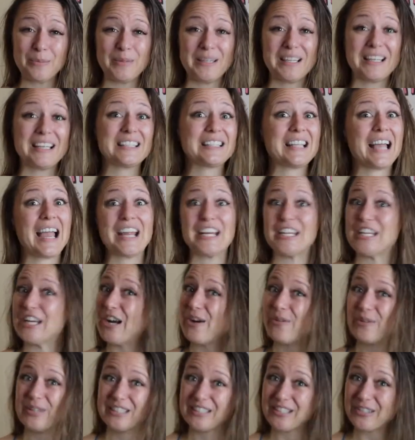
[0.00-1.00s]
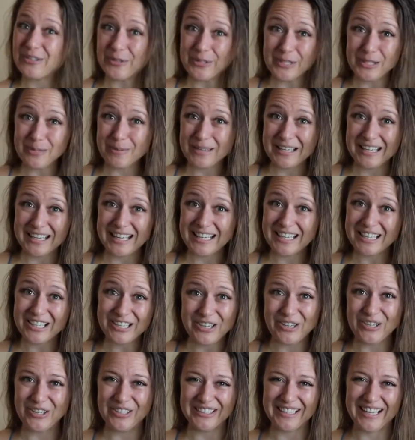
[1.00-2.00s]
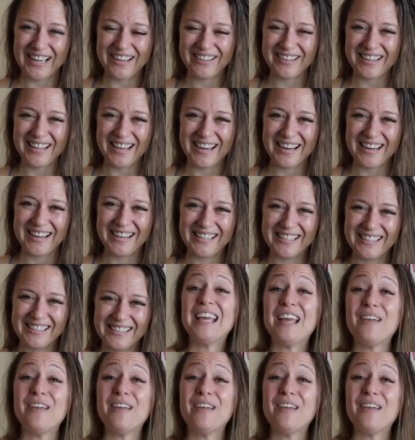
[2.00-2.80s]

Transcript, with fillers: because I know it's going to be getting cold out there.